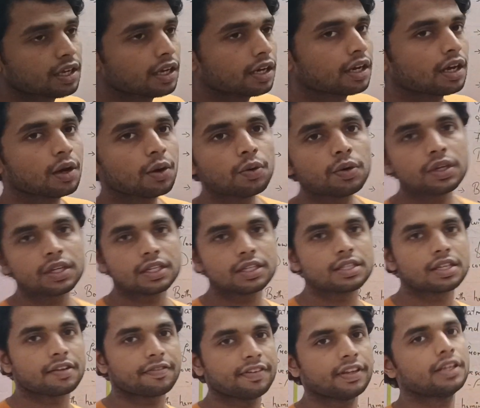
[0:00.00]
and how it is
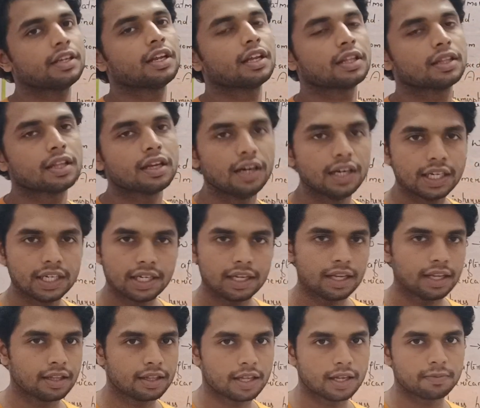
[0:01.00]
affecting the
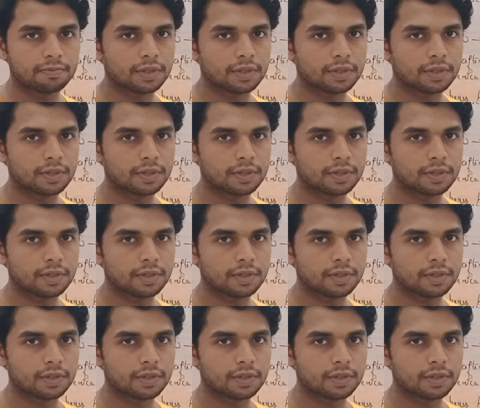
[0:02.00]
Indian